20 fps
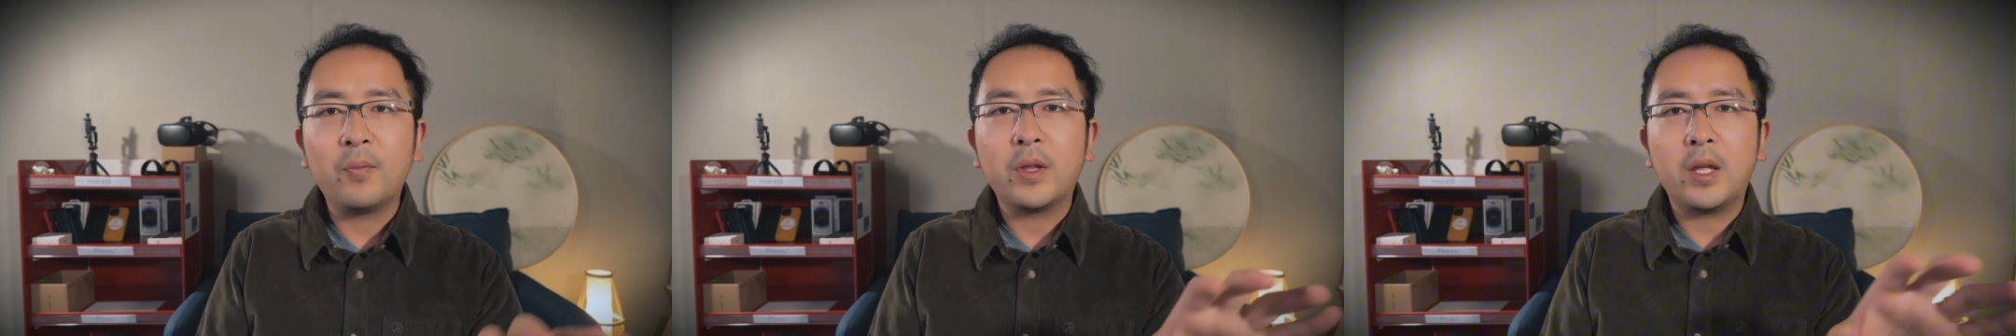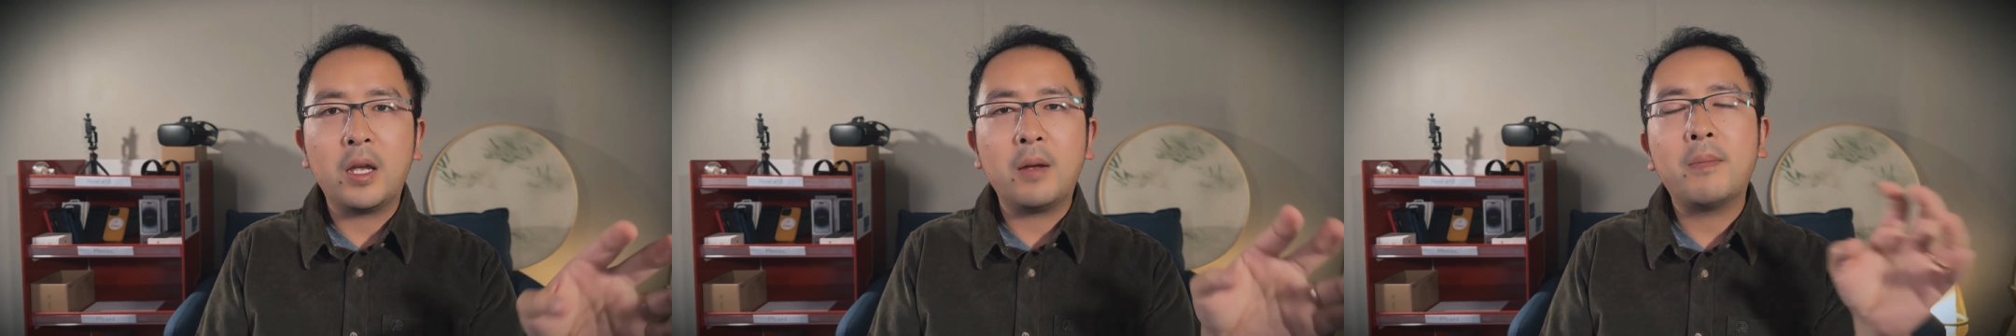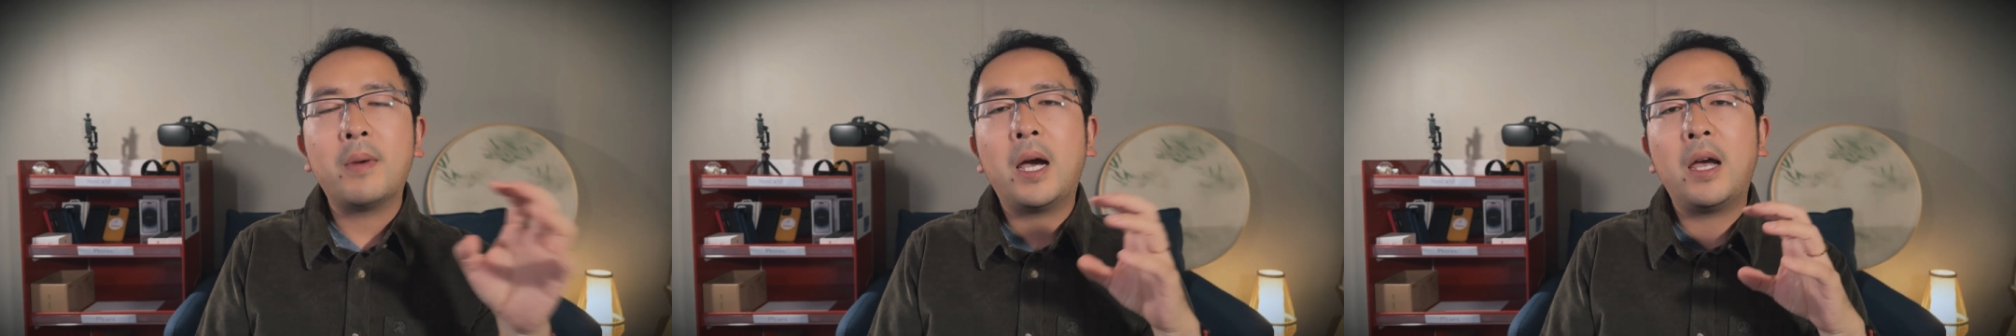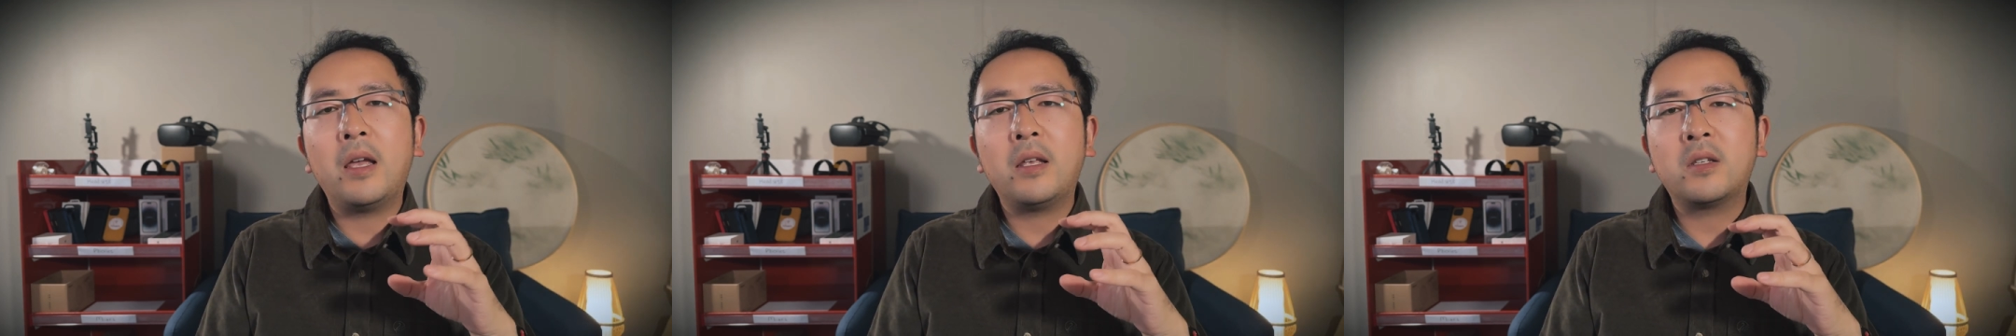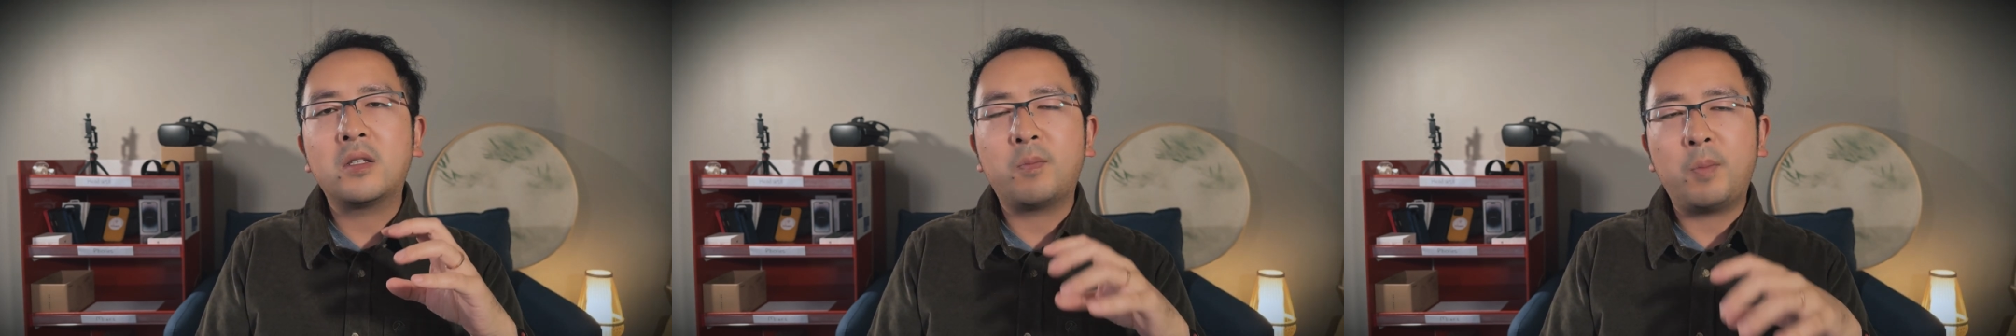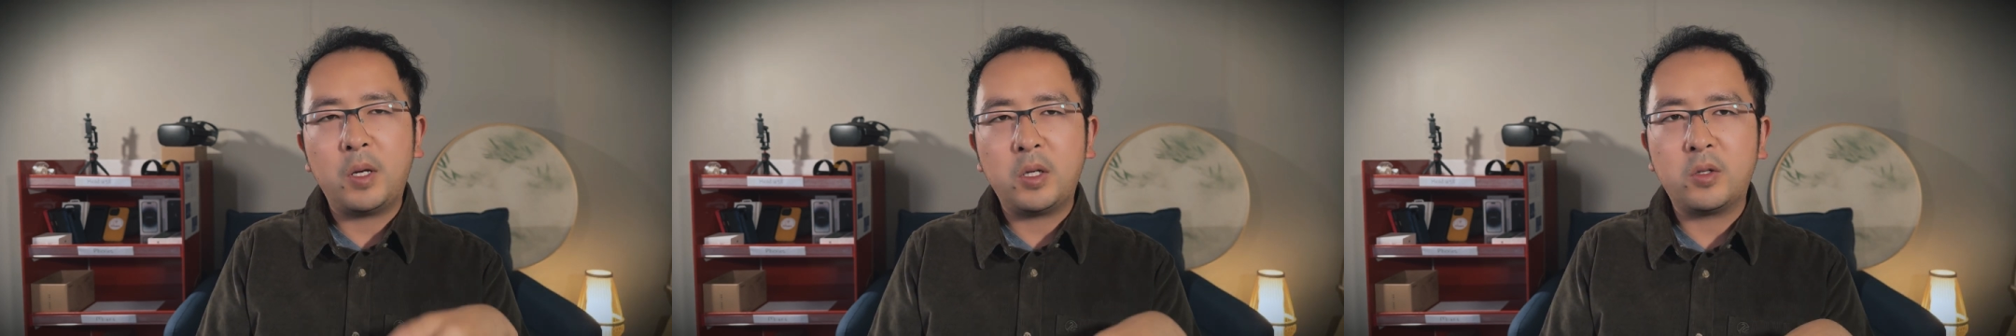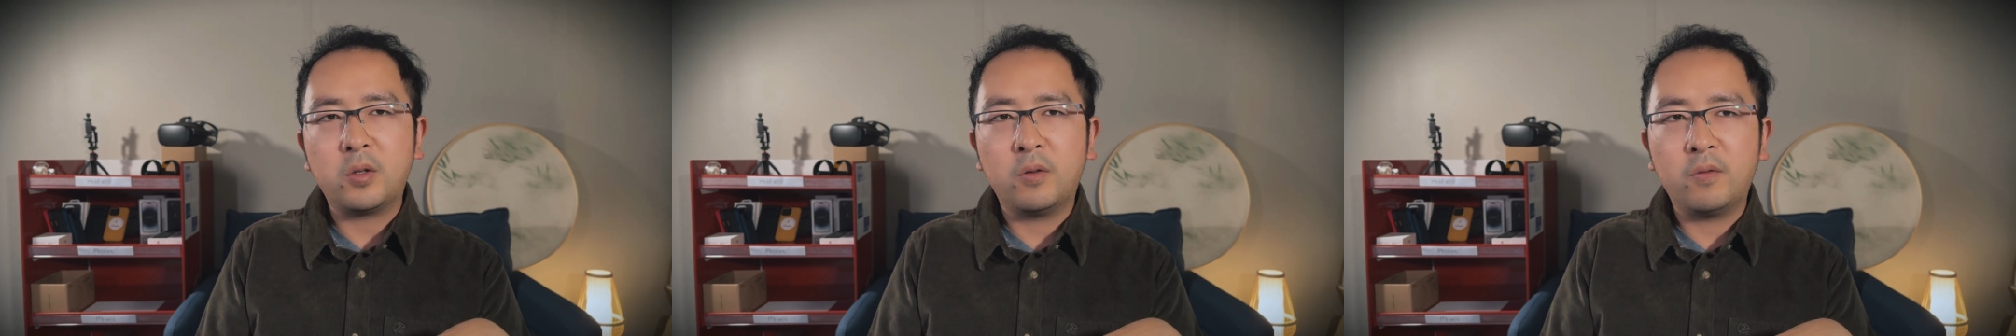in my
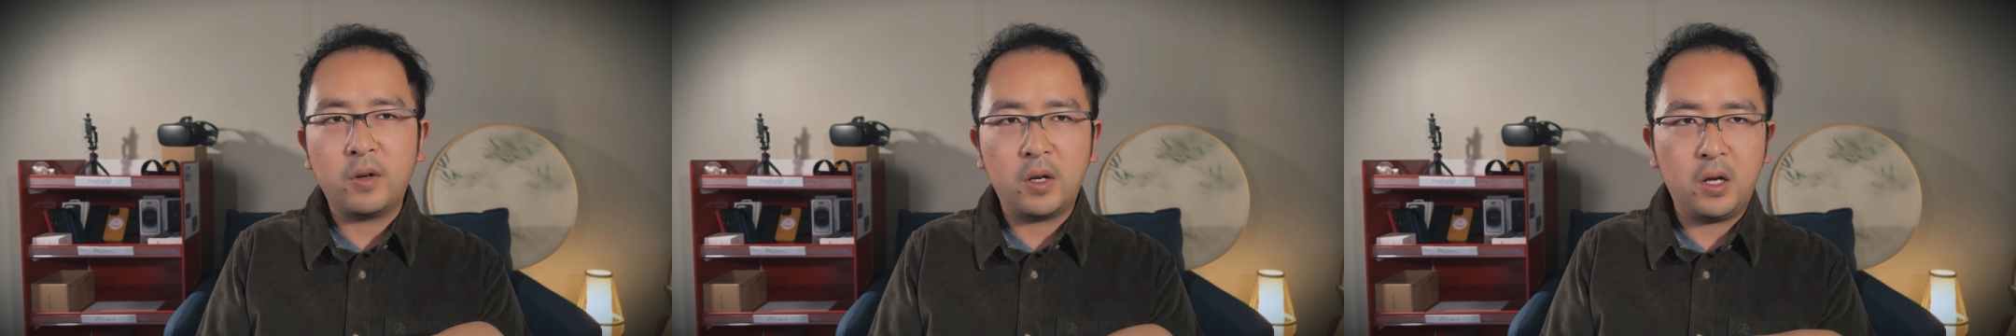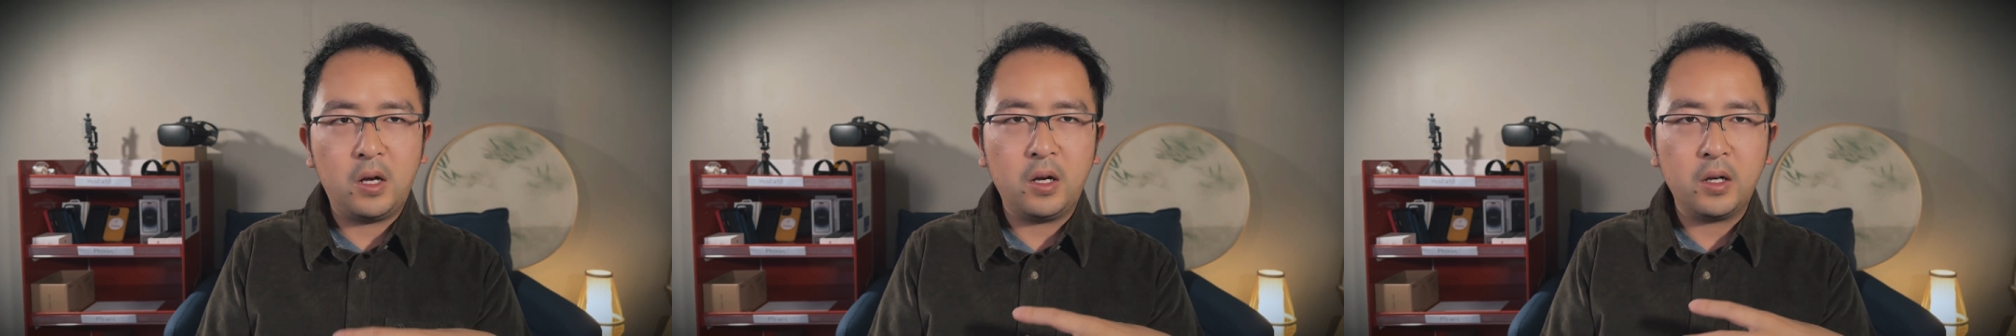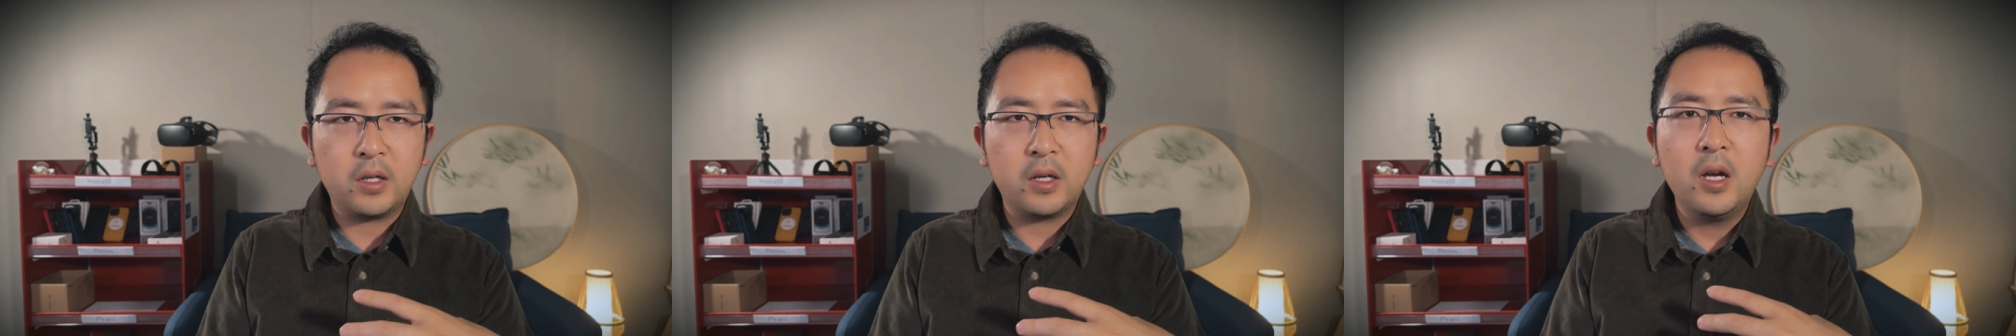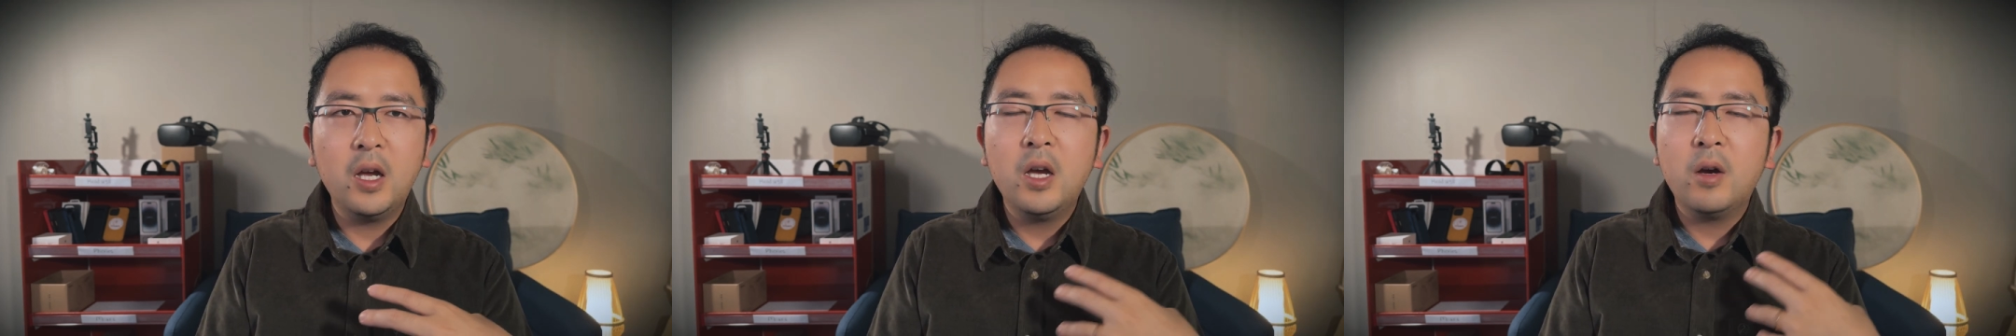special vlog,